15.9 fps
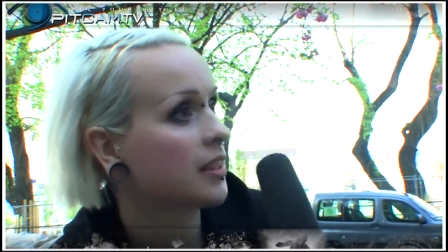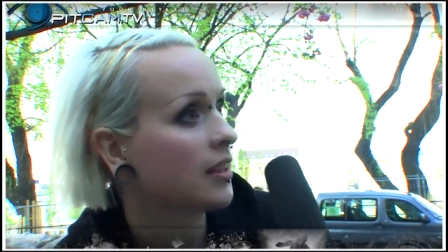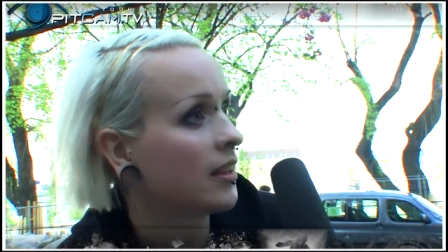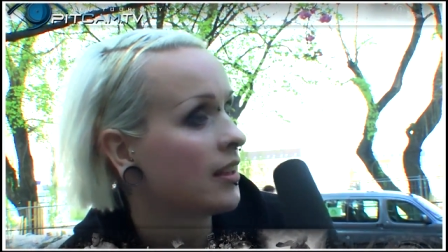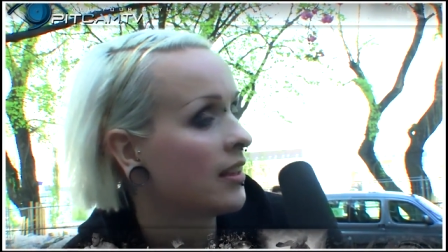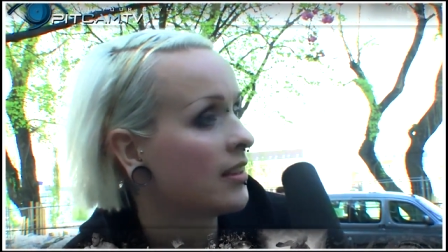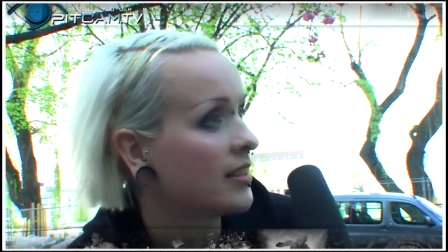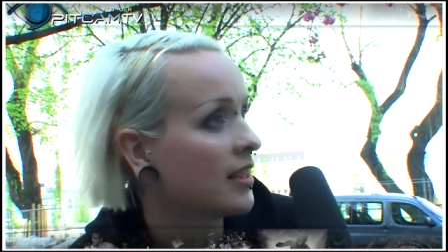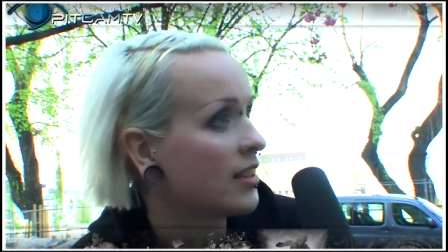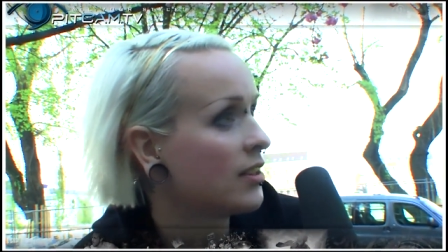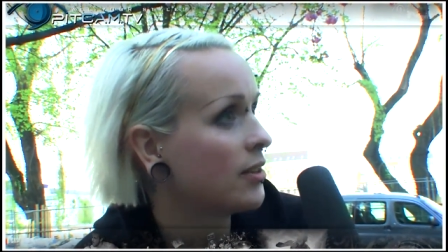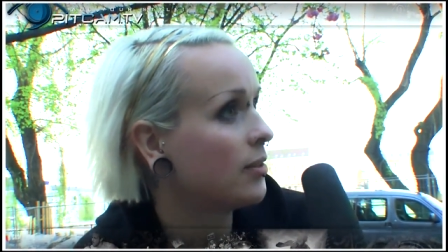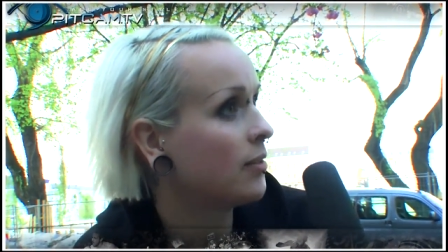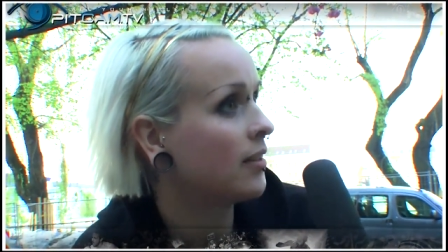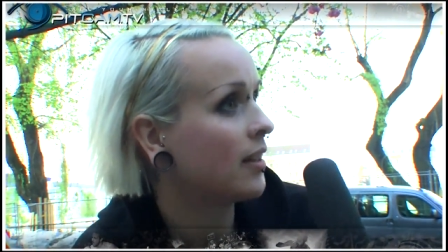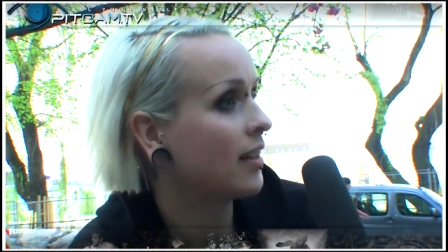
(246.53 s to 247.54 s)
a
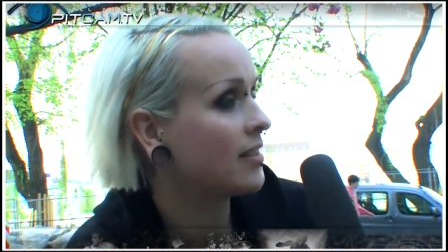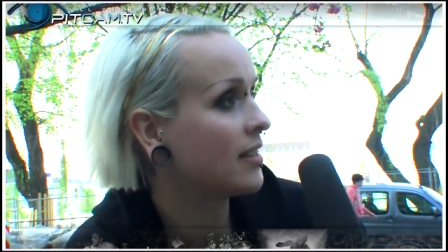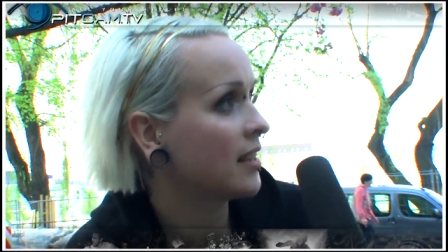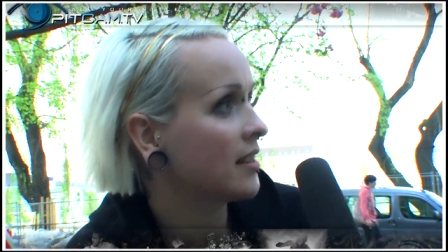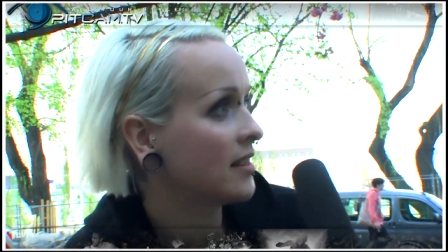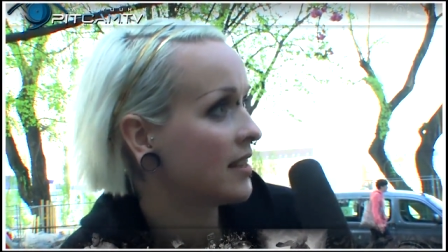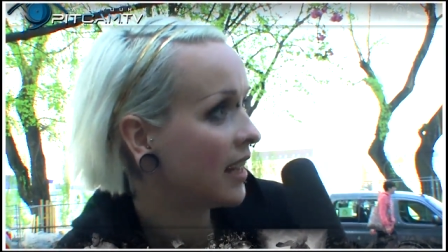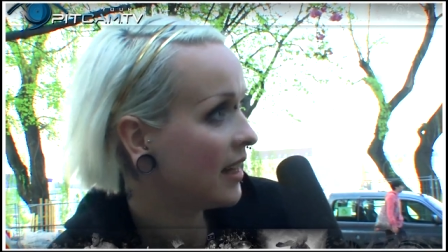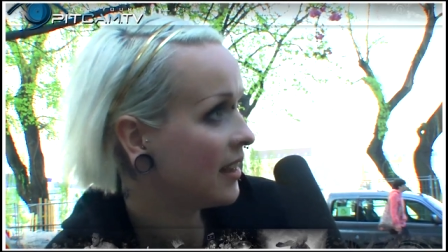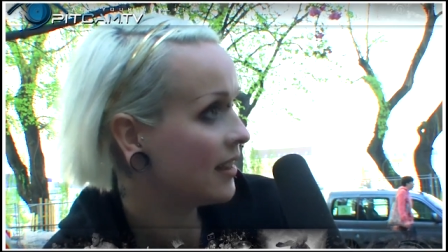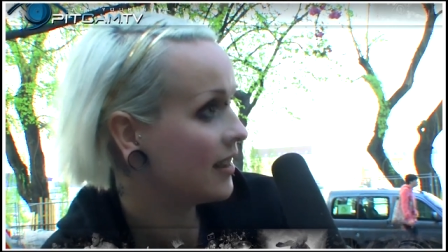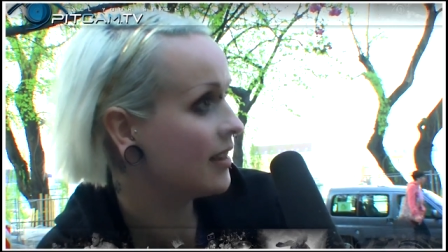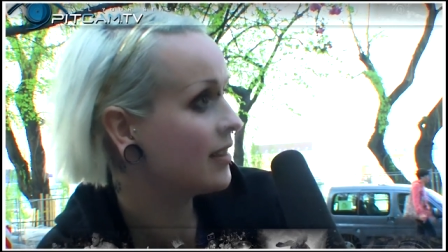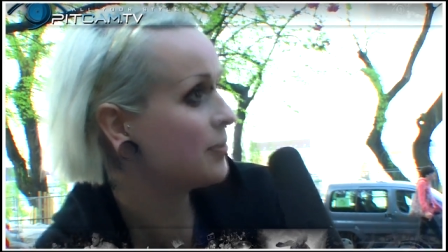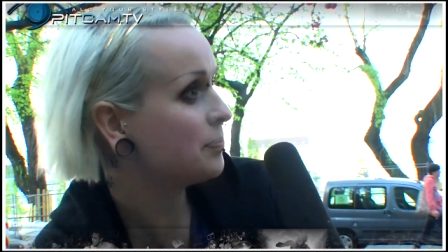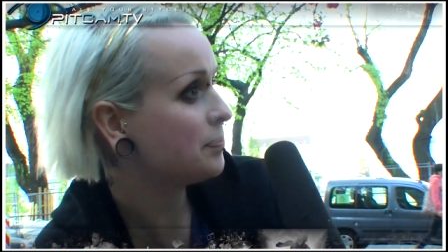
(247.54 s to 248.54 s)
tattoo that says
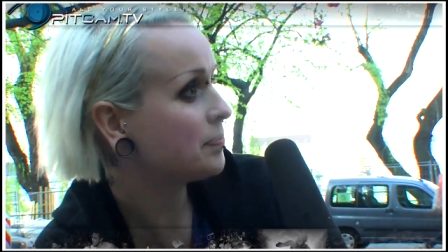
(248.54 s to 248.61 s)
hated.